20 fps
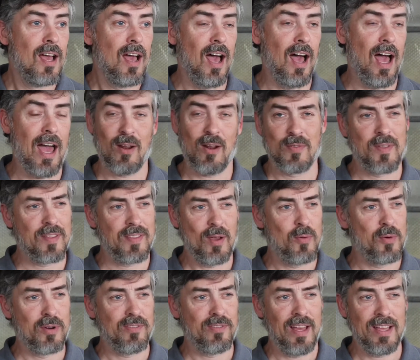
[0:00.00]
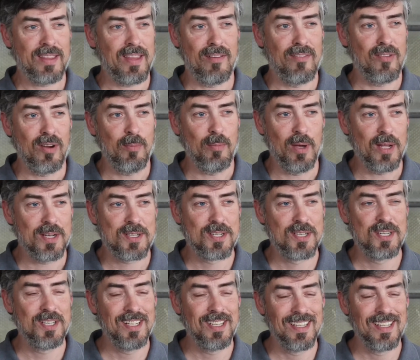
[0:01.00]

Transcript: I don't think they would have liked that very much.